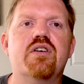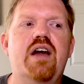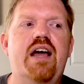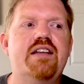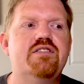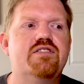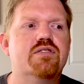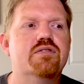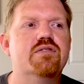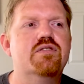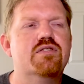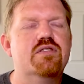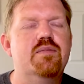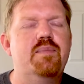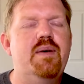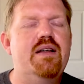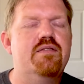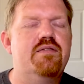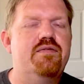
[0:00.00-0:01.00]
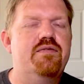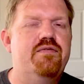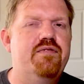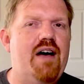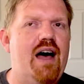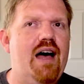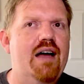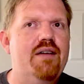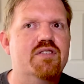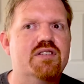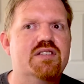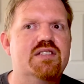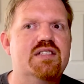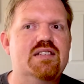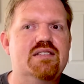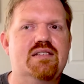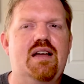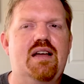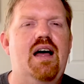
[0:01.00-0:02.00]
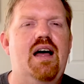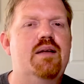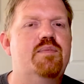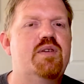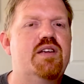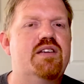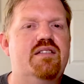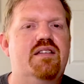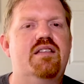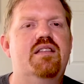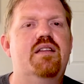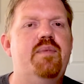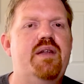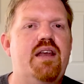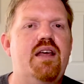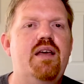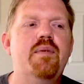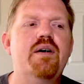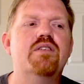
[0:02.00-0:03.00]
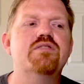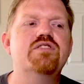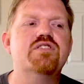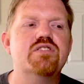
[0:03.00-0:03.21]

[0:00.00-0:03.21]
And so there's about 5 or 6 times I send them an email,